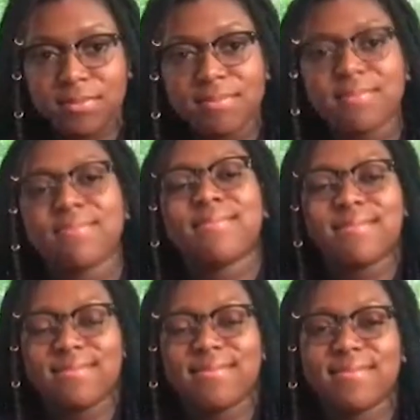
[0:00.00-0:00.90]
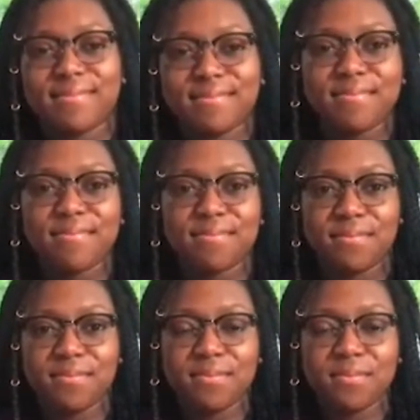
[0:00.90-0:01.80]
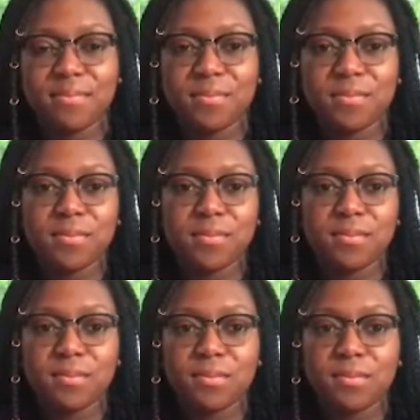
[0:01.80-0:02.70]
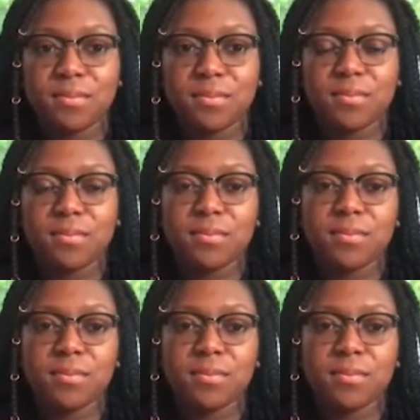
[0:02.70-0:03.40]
No words are spoken by the person on screen.